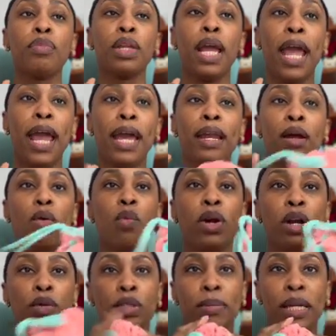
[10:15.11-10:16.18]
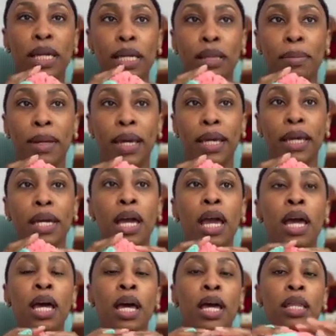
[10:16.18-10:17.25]
And when I was making the bag,
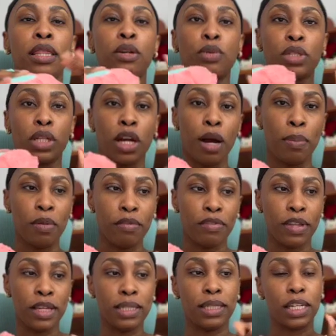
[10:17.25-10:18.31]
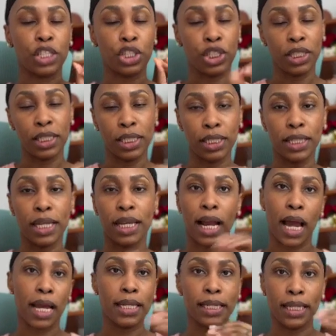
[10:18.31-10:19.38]
there was a couple of things that she did that
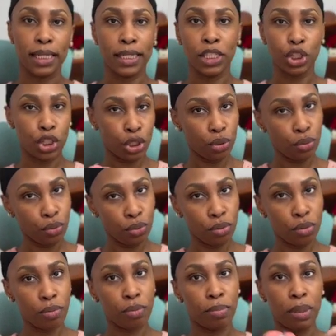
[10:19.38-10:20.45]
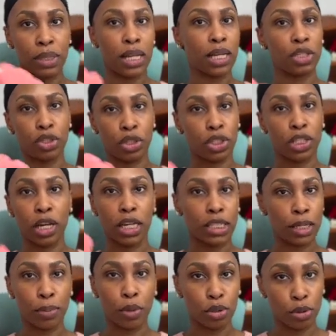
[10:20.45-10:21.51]
I didn't do, but that's just as
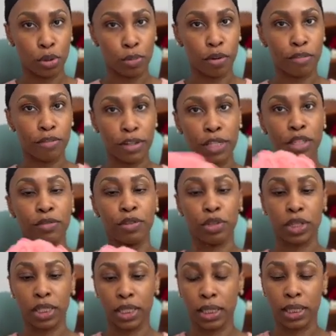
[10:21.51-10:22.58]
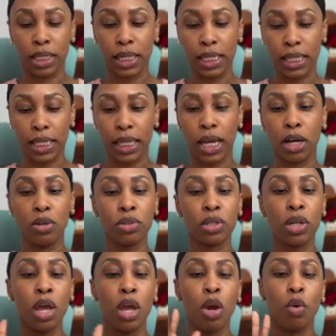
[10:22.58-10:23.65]
a personal preference versus anything else.
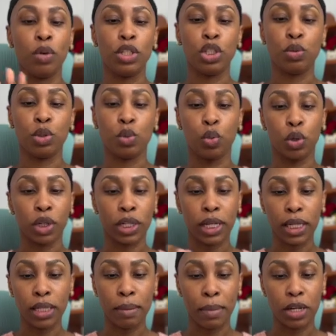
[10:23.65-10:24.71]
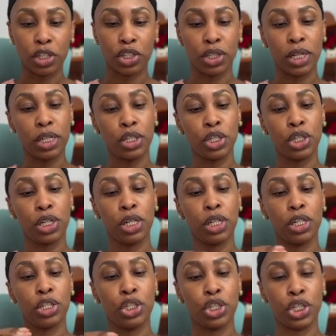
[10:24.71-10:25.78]
When she was working the mesh stitch,
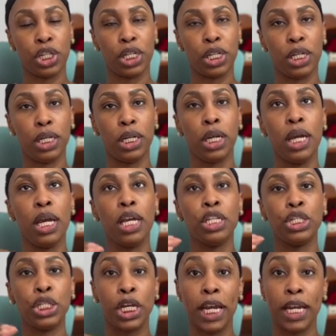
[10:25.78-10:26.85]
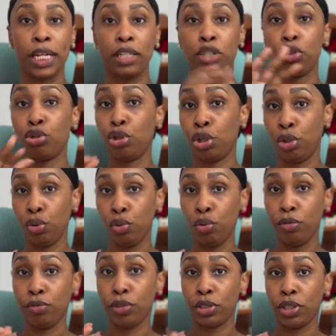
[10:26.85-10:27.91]
she chained
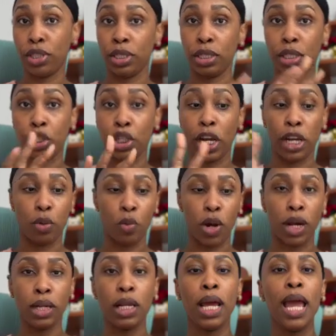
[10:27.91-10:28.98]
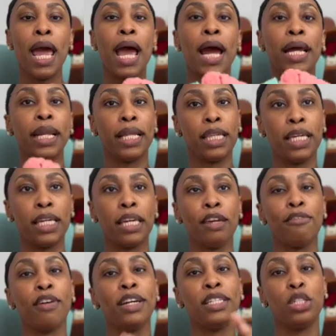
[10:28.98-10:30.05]
2 versus a chain 1. And I think
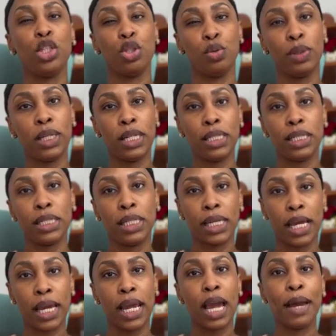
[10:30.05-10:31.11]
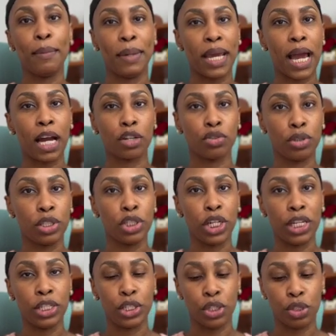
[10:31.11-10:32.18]
if I do it in DK, I may actually
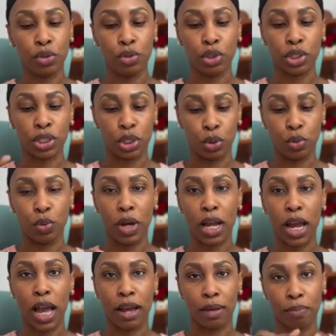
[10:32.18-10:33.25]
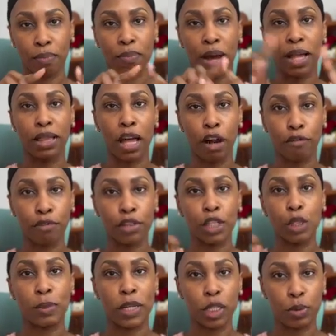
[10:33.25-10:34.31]
chain 2 just to allow for the
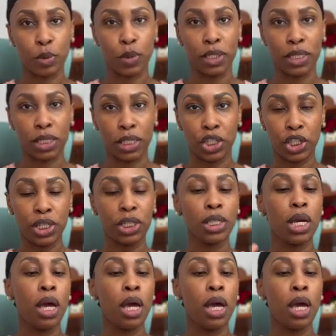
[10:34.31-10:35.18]
space between the stitches.